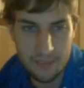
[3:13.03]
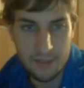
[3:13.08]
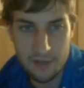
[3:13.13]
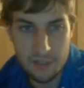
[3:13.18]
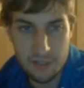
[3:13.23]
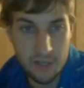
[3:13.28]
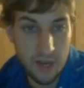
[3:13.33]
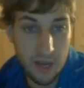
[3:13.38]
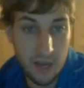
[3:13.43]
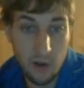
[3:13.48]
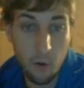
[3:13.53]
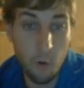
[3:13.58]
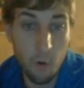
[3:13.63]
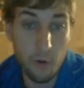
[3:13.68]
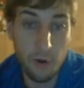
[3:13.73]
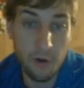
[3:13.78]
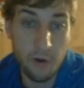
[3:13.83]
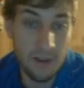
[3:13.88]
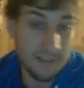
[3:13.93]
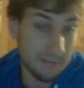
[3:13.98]
the Jedi
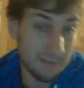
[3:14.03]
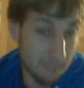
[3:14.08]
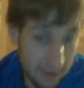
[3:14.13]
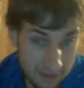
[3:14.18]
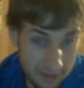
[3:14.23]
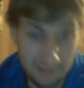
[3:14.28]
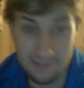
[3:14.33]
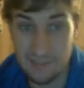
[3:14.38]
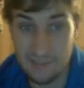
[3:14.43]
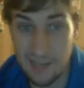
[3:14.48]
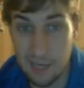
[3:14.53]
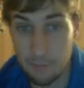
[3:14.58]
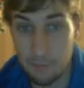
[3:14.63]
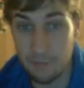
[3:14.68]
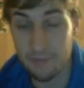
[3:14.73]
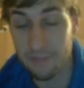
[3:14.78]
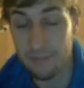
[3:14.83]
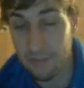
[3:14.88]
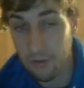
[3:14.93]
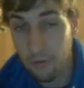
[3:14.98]
Order has Mega
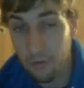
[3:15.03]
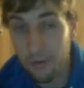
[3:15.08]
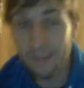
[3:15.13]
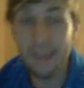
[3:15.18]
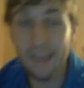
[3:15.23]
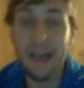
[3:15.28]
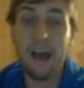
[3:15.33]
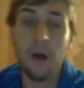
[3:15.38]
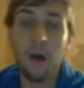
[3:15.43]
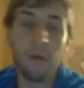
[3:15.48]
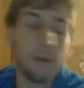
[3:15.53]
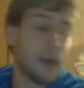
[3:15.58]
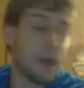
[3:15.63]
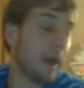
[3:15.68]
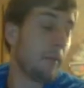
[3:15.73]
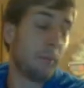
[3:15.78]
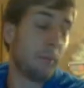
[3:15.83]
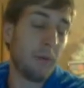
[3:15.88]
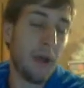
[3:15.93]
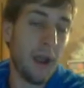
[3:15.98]
Salamence. So look out,
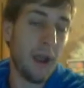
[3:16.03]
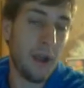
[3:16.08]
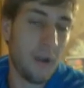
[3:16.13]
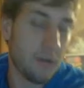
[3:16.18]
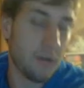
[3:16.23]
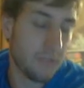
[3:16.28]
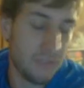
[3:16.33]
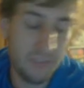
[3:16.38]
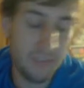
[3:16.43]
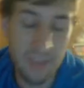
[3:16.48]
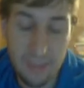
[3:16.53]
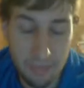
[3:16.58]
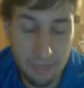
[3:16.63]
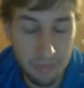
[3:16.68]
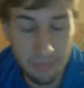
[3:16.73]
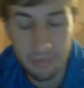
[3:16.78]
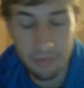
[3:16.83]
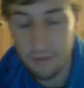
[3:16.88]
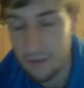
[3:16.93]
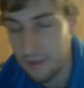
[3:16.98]
Empire,
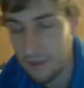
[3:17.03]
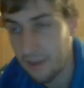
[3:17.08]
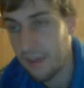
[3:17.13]
Sith,